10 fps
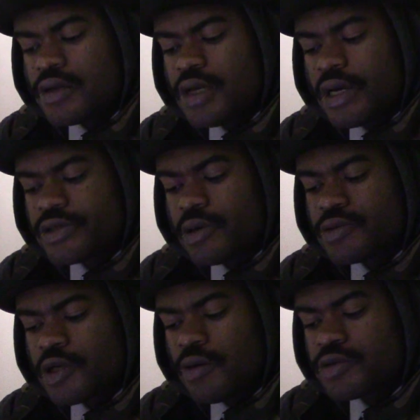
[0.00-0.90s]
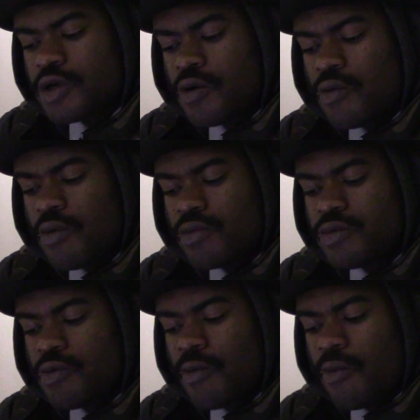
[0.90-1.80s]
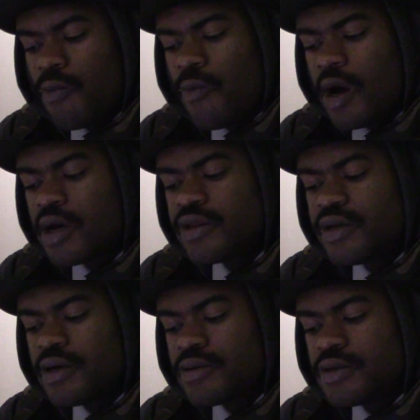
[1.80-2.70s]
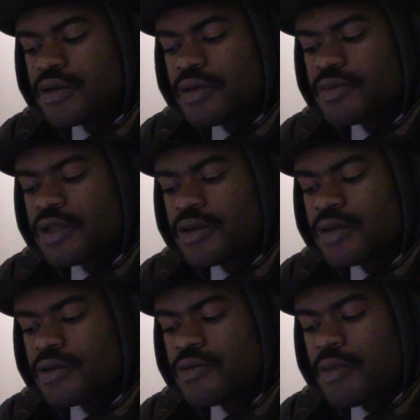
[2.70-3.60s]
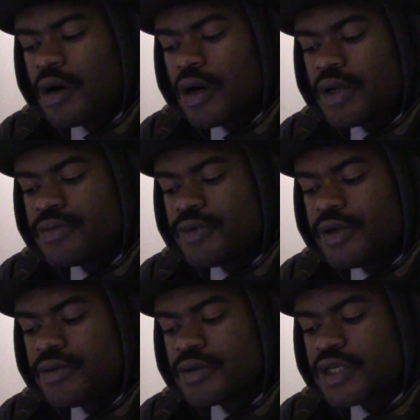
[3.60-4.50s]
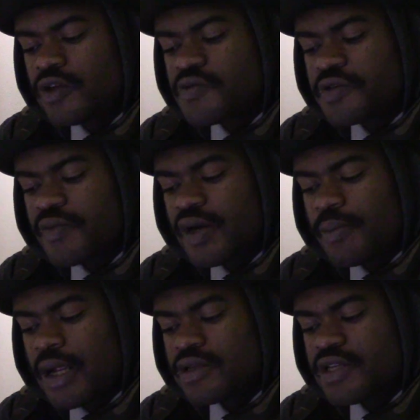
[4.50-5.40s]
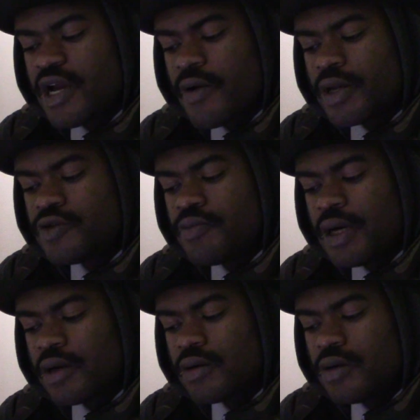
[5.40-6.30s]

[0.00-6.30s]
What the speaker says: Yeah. So what could the Umar in the St. Louis metropolitan area do better?